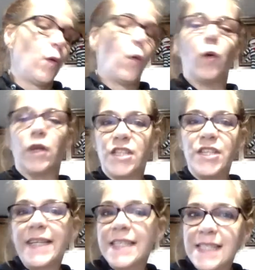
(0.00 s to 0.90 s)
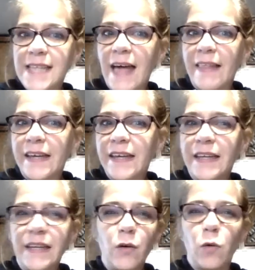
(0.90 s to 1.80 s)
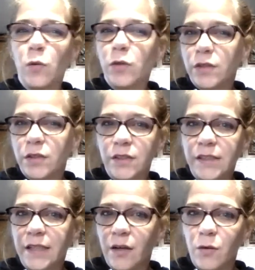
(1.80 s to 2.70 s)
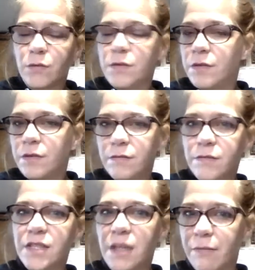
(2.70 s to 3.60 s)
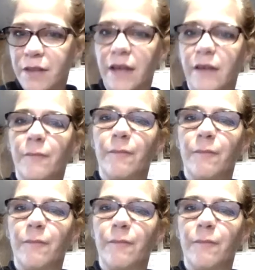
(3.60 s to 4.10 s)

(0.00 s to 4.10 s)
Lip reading: Or chicken salad or, something.